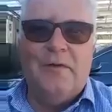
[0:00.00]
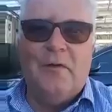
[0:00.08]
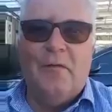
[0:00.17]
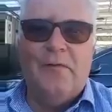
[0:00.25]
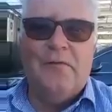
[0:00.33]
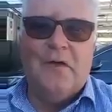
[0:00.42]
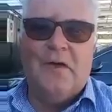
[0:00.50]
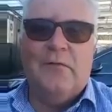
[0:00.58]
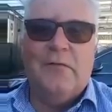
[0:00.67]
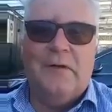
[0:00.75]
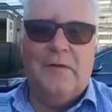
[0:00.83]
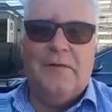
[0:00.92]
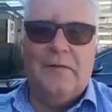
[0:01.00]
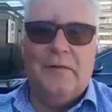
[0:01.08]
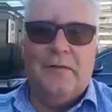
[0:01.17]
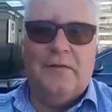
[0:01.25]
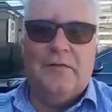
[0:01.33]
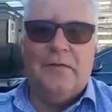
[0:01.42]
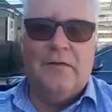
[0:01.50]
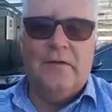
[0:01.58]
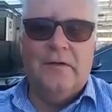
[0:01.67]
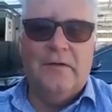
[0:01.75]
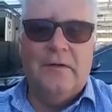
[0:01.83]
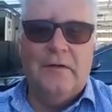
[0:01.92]
offside research.
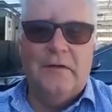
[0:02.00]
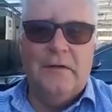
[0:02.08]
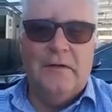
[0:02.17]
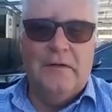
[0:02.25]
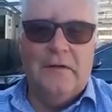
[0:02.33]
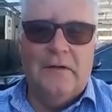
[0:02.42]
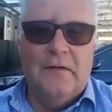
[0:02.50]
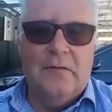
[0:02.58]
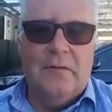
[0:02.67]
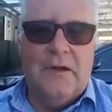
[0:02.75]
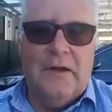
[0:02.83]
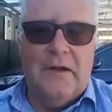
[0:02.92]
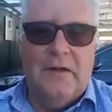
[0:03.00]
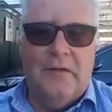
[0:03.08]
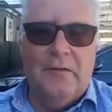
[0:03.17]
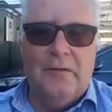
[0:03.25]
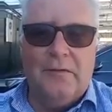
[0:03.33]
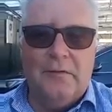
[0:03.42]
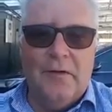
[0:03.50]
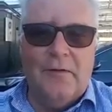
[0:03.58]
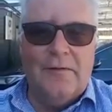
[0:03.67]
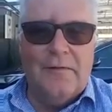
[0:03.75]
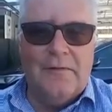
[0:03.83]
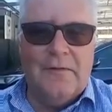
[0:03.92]
We look through
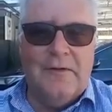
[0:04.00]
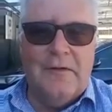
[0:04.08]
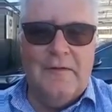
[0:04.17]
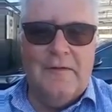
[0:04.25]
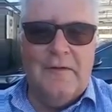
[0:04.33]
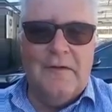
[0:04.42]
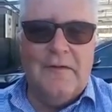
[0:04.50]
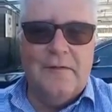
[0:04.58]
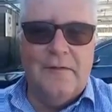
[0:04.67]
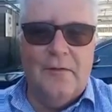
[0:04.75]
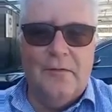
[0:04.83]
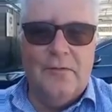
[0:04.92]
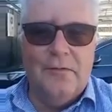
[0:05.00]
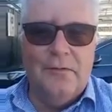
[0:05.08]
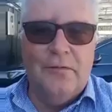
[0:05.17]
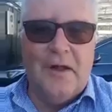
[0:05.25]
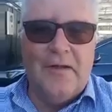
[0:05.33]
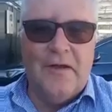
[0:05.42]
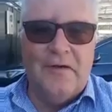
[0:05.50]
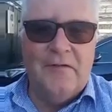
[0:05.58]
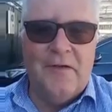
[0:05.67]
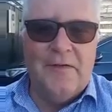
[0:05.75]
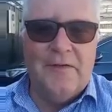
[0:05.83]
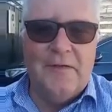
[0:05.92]
lots of statistics, talk to other
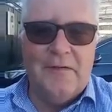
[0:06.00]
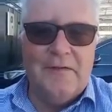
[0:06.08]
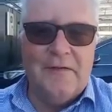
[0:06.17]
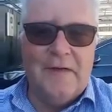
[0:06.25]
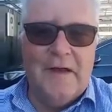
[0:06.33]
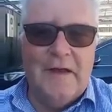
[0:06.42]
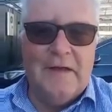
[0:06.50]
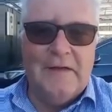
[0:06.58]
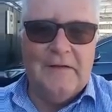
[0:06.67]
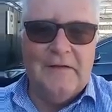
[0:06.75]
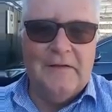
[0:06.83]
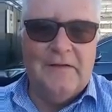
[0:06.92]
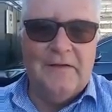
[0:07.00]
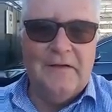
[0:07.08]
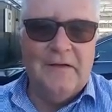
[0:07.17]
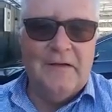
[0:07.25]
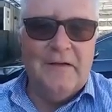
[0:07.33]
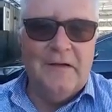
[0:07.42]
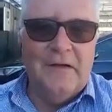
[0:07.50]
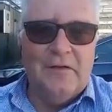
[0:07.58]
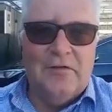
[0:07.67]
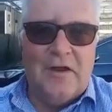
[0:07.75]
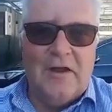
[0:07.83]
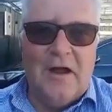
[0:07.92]
investors, and
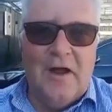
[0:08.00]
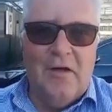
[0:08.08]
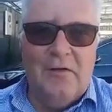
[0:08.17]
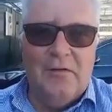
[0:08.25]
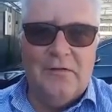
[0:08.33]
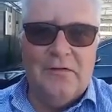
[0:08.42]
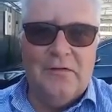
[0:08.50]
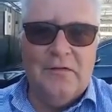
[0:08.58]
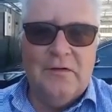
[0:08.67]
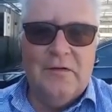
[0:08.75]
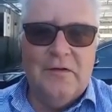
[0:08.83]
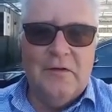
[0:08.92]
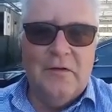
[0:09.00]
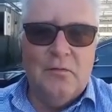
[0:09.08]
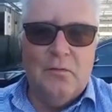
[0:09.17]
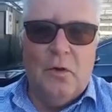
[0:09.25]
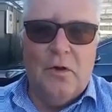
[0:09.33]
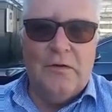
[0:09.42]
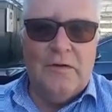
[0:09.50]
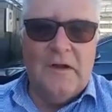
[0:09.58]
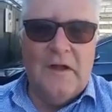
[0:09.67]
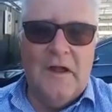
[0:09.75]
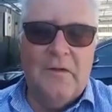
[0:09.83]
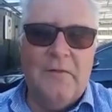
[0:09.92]
check out what
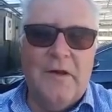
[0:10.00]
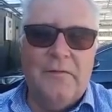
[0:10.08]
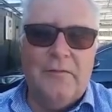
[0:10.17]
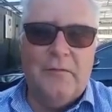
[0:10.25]
area